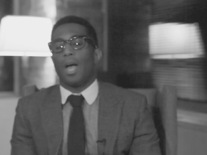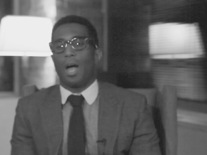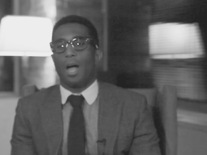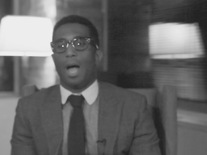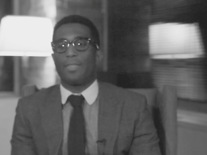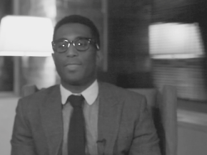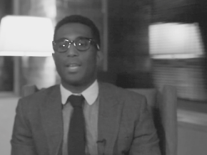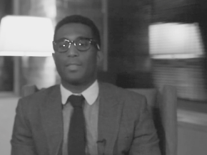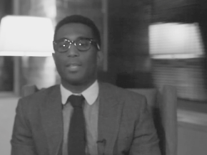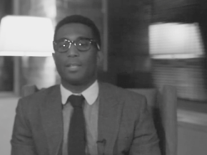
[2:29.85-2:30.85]
I
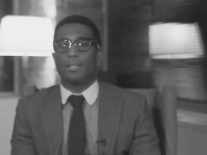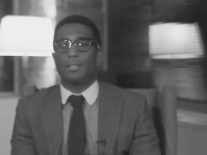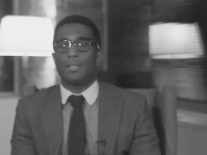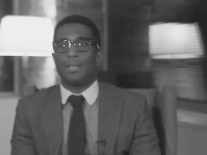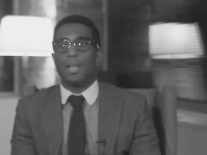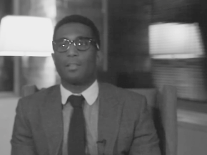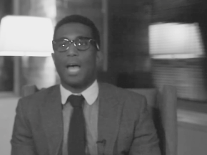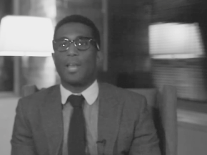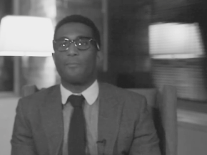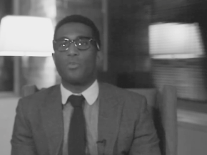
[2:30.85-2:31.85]
think that a
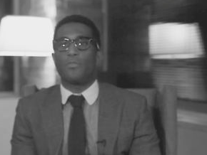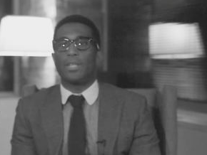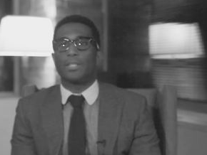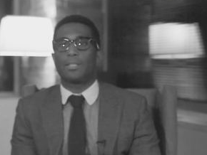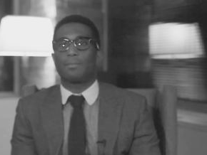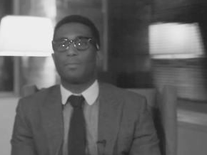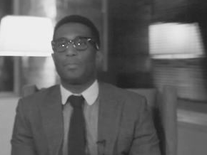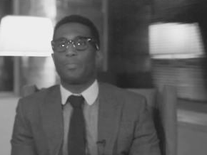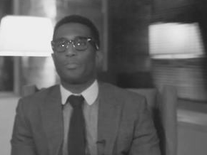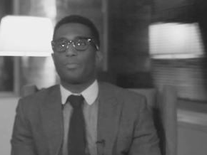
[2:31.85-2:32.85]
lot of movies
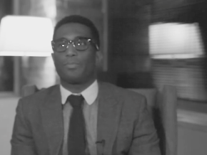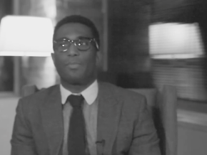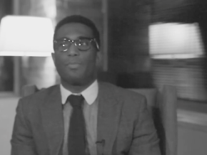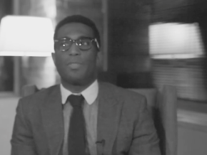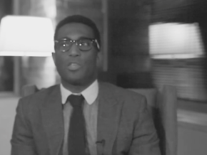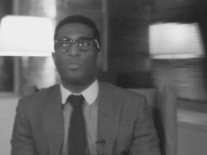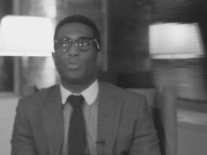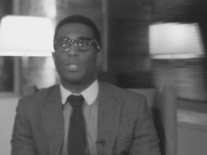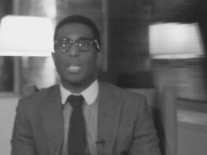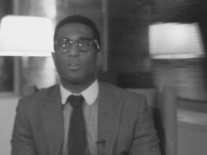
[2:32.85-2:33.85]
that you
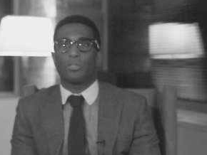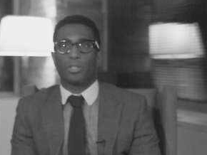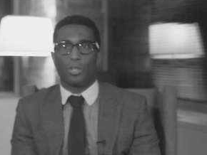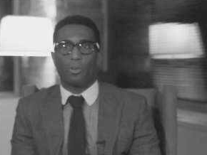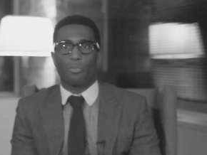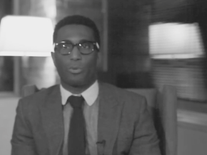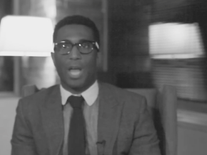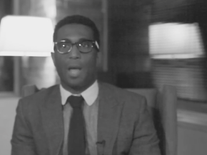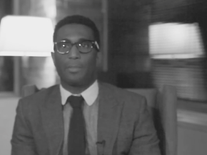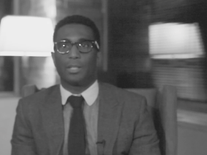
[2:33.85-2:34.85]
see are still
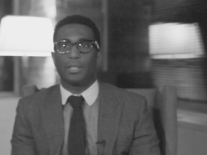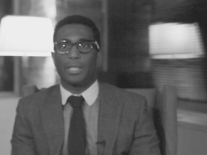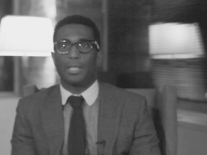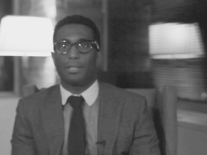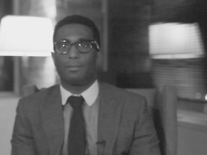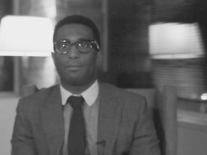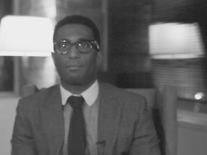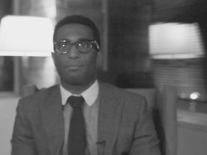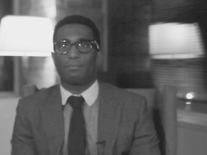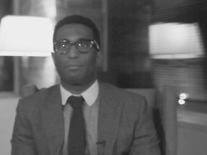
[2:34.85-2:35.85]
predominantly
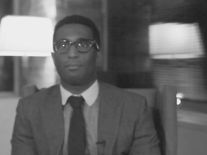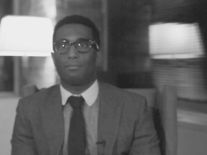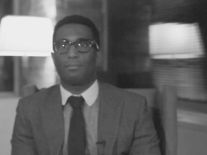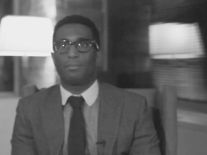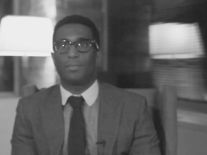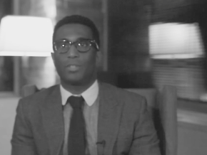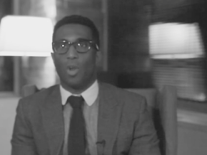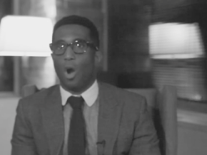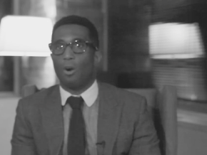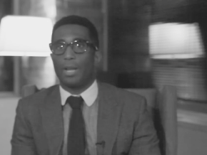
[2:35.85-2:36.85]

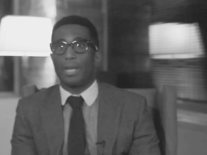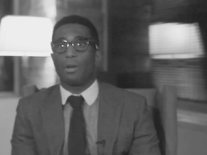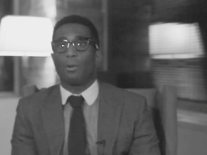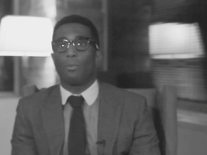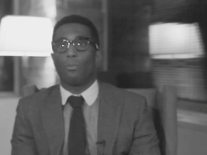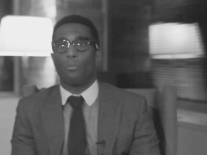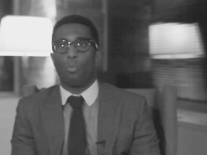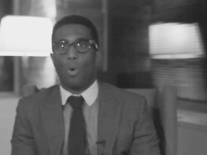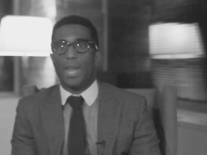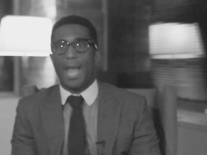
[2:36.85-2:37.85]
starring
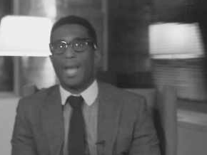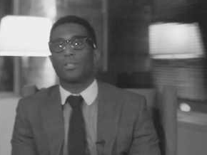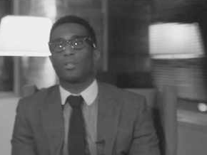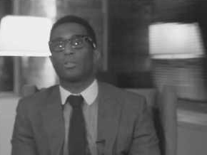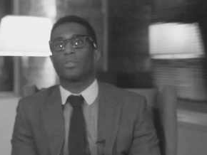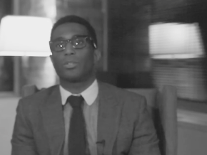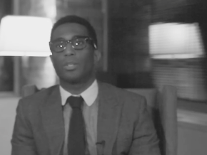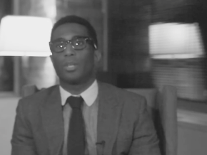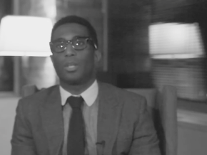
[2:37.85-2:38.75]
white actors.